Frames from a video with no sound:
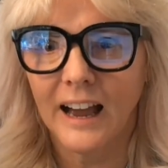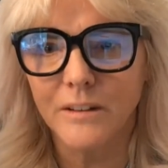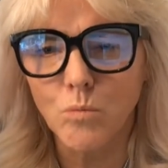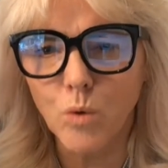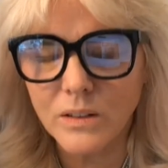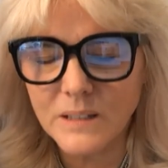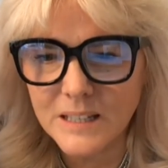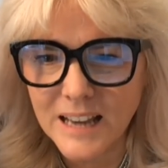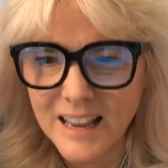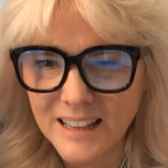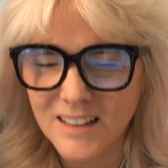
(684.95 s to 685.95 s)
And
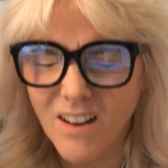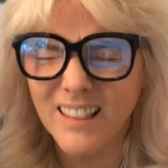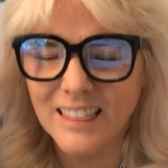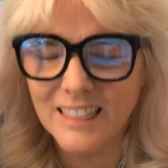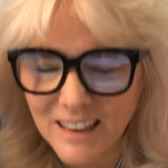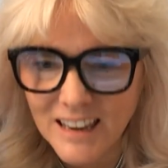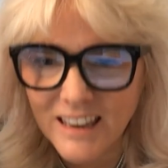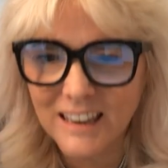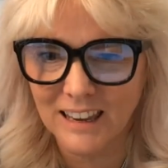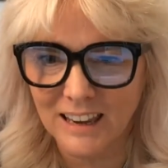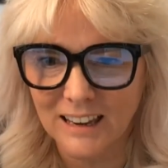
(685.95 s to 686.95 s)
once they start
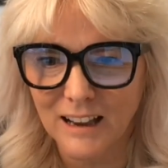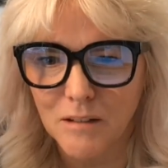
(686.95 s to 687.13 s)
thinking